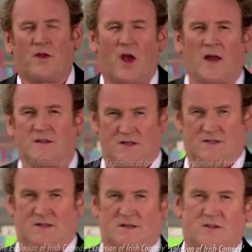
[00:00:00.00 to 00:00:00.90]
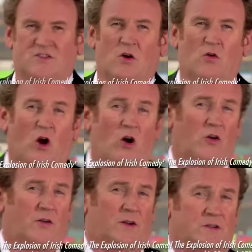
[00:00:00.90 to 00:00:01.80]
in the 90s, the so
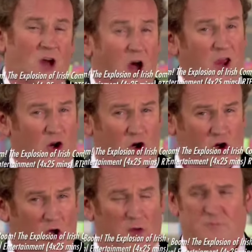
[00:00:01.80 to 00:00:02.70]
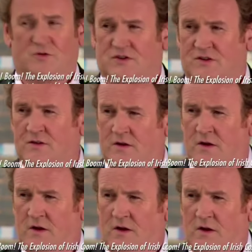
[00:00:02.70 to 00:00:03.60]
called Tiger Cubs,
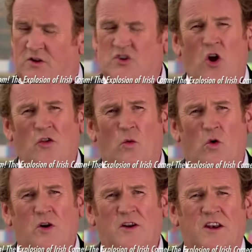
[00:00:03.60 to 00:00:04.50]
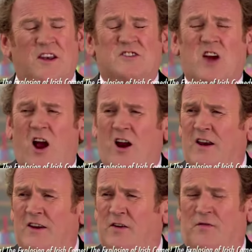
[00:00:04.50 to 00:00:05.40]
saw the world in an
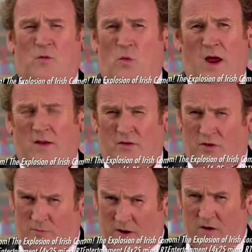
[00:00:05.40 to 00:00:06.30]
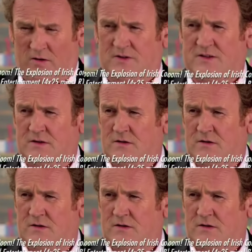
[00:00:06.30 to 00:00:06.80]
entirely different way than their parents.